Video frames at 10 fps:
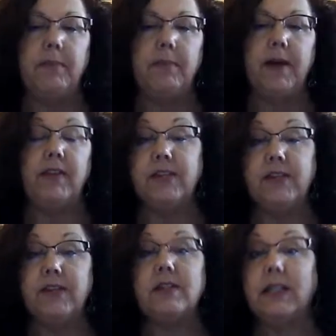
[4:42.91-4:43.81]
But my
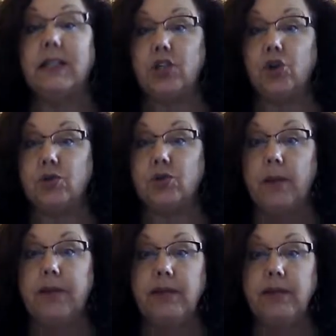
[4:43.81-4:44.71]
philosophy is at least show
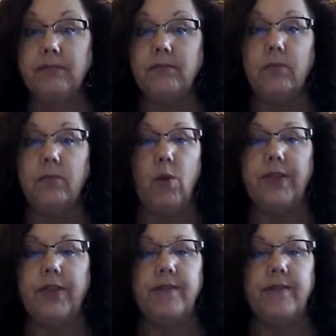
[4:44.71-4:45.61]
something,
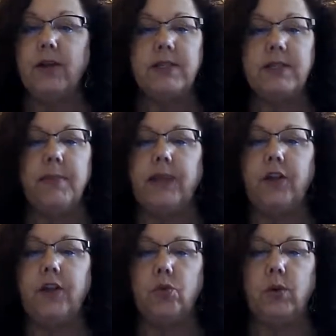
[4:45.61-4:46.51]
one thing. Find
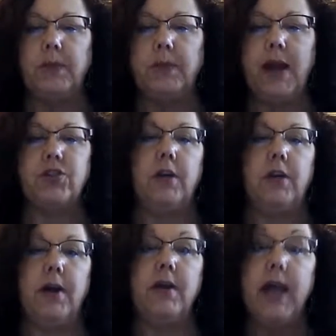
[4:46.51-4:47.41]
something that you're really
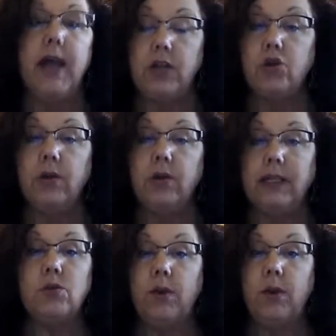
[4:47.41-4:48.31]
passionate about and show
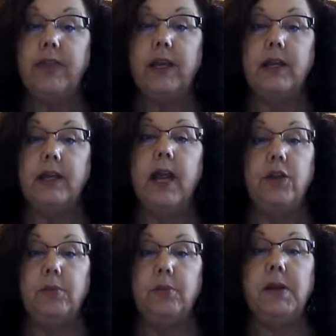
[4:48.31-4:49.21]
at least one thing.
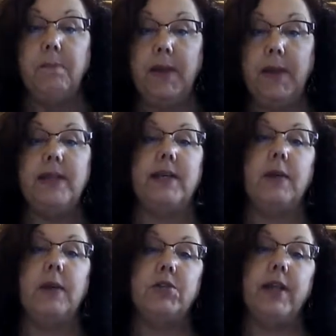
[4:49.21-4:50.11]
You'll be
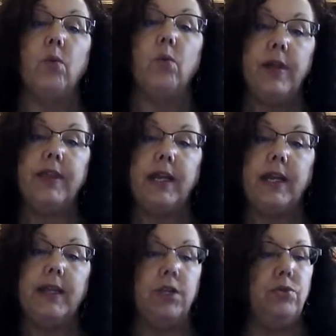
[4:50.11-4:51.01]
amazed at how much of that one
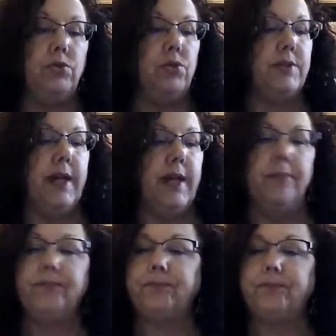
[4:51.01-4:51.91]
thing that you do
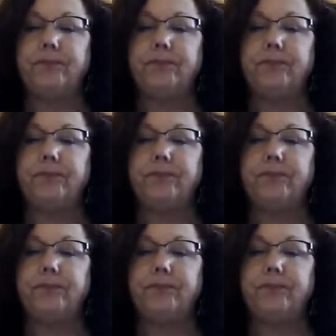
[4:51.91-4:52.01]
sell.